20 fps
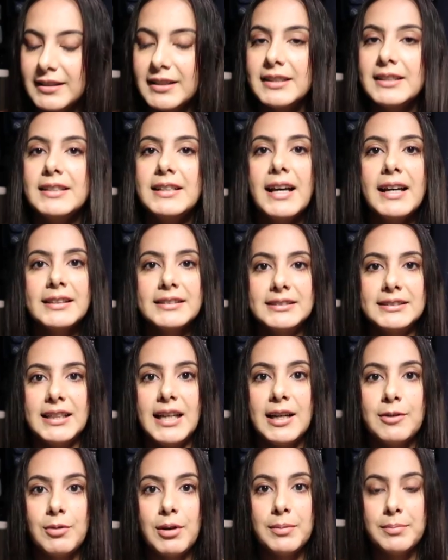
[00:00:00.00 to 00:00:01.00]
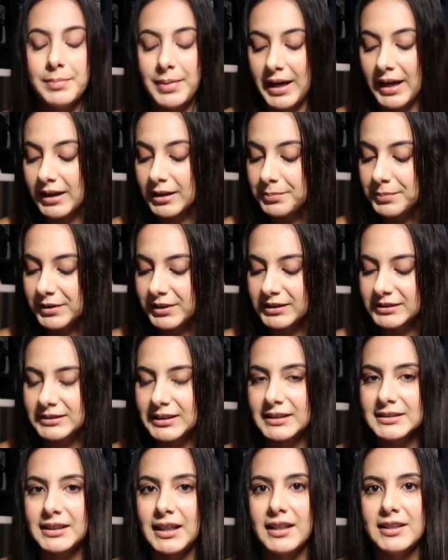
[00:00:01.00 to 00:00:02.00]
the next day I went back, because
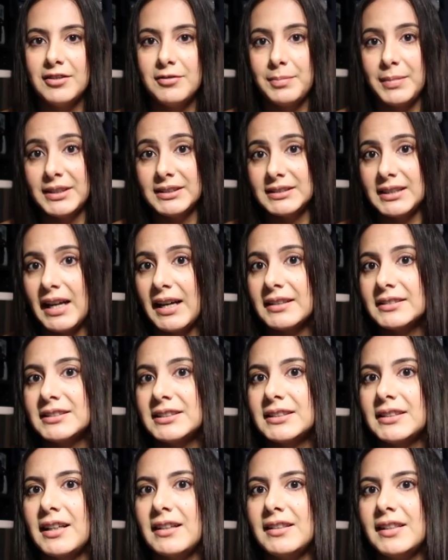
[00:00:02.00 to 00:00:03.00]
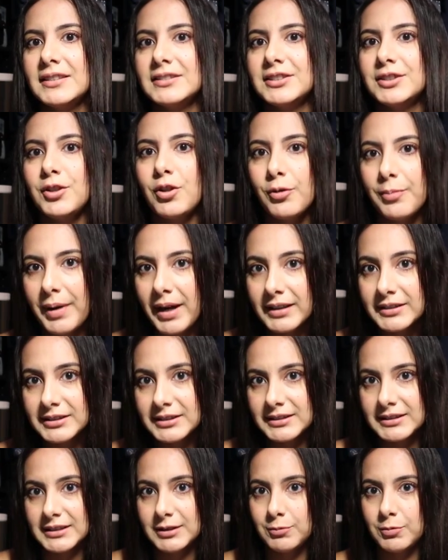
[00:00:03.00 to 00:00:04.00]
that's kind of my tactic. I like to go back
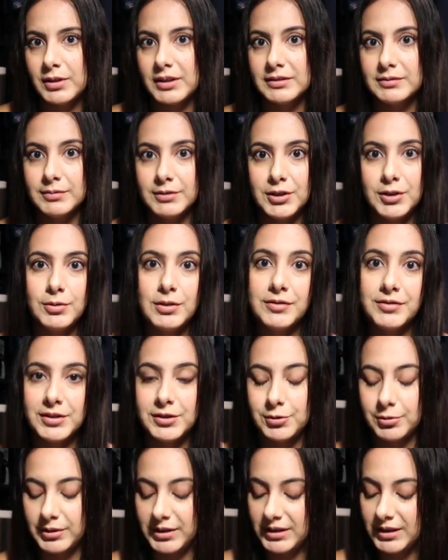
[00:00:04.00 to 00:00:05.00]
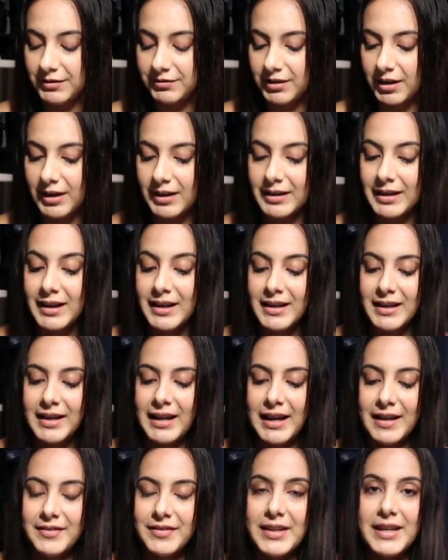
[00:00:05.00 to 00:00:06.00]
to see what new inventory they've got,
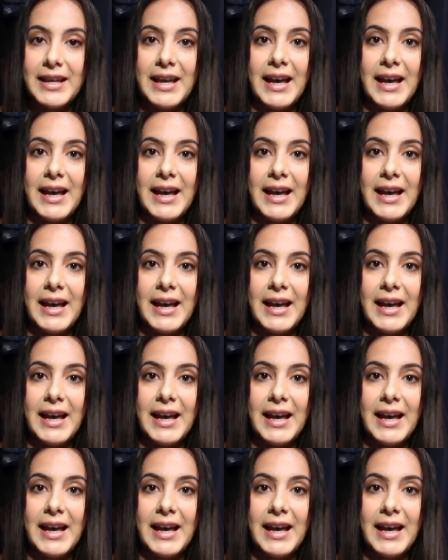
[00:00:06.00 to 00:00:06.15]
and they